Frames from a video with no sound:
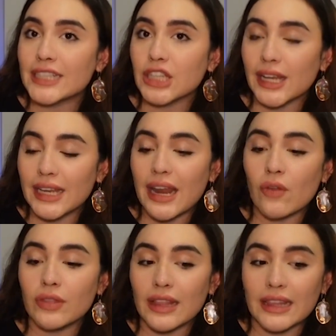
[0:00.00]
checking
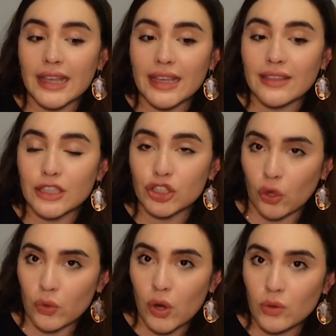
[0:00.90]
out the link in the
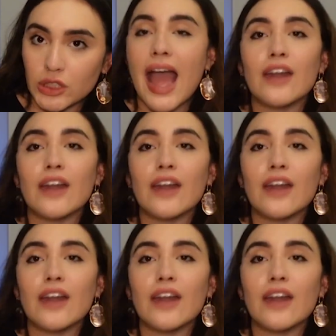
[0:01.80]
show notes.